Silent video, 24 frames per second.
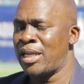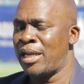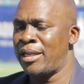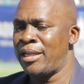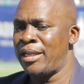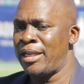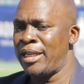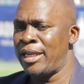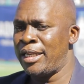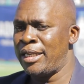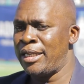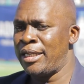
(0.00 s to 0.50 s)

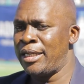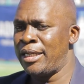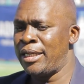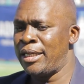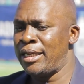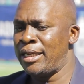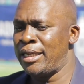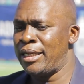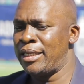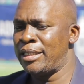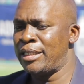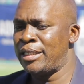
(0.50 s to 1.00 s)
and then
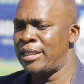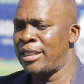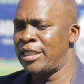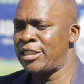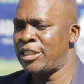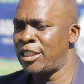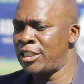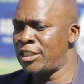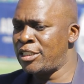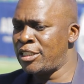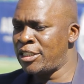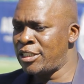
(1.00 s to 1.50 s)
the
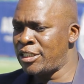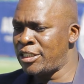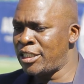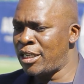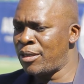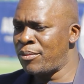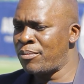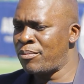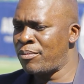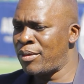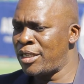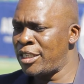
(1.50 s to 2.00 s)

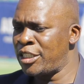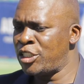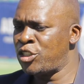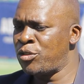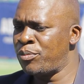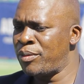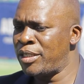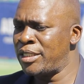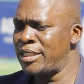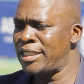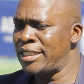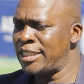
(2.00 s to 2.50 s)
system
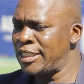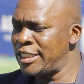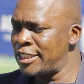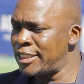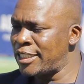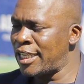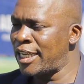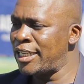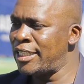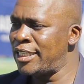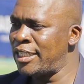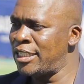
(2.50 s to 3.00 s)
management
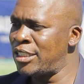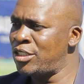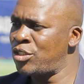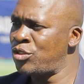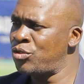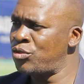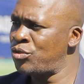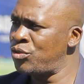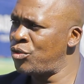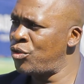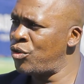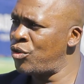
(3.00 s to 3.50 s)
decided
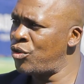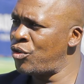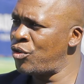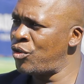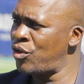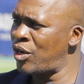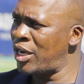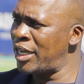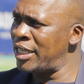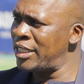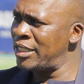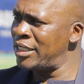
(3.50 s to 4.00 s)
to
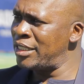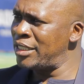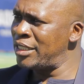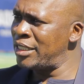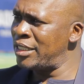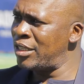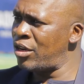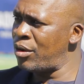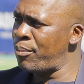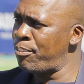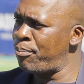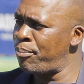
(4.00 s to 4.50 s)
go
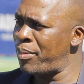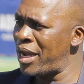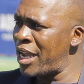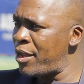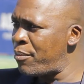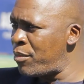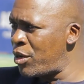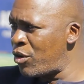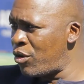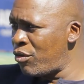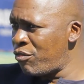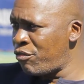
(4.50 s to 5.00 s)
and
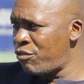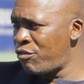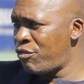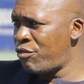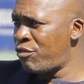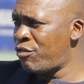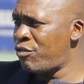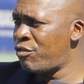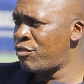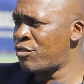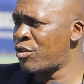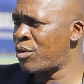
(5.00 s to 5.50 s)
buy me off
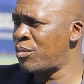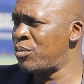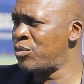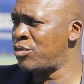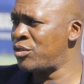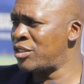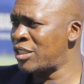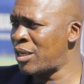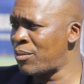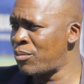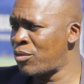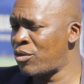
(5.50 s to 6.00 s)
from
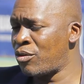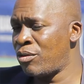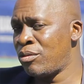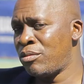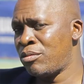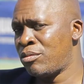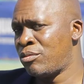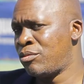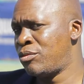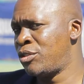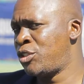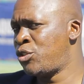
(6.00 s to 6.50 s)
Zamco,
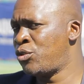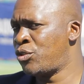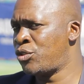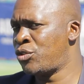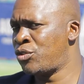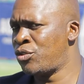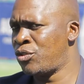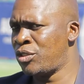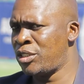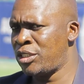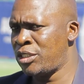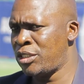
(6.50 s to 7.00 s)
which
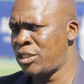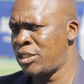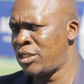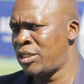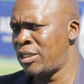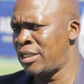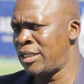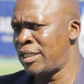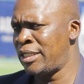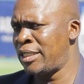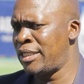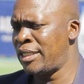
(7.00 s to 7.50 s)
was not
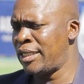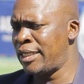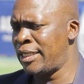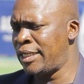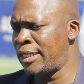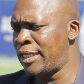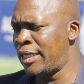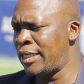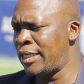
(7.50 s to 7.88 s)
a